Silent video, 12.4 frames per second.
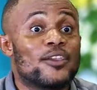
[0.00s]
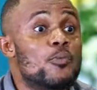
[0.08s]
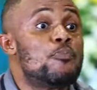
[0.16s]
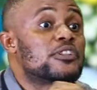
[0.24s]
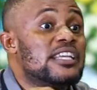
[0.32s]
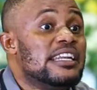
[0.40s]
Are
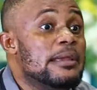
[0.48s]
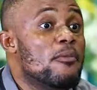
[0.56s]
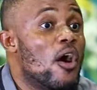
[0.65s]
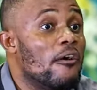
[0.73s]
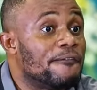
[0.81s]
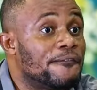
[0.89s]
you putting
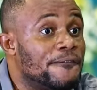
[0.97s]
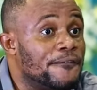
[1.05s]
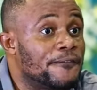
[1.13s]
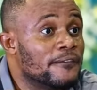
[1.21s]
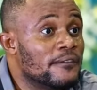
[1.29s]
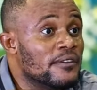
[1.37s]
him
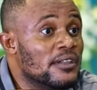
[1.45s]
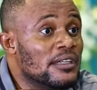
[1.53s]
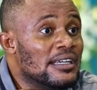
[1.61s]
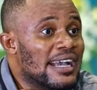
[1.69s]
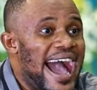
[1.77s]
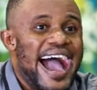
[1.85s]
off?
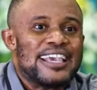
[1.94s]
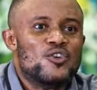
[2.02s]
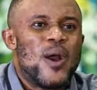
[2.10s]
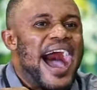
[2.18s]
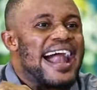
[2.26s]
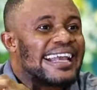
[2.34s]

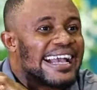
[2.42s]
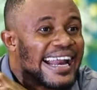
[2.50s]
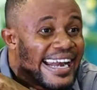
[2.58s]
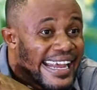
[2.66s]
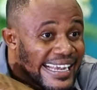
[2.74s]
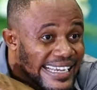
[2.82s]
Are you
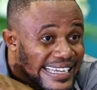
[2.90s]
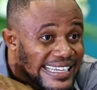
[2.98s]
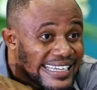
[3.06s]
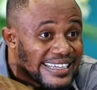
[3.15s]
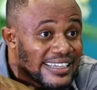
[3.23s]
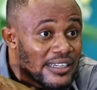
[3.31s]

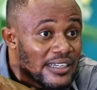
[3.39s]
unclean?